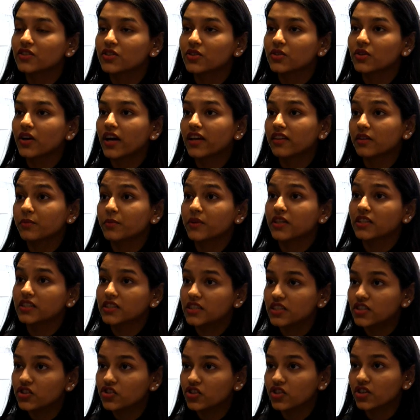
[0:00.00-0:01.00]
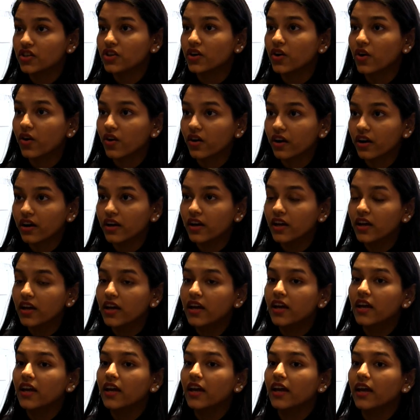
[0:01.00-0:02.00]
to either be a teacher or
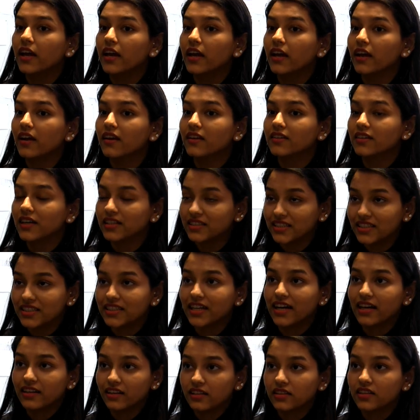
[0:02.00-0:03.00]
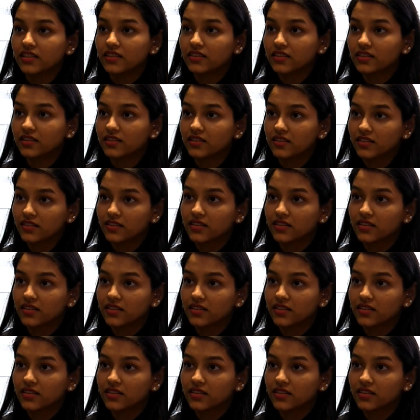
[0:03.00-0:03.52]
a data analyst.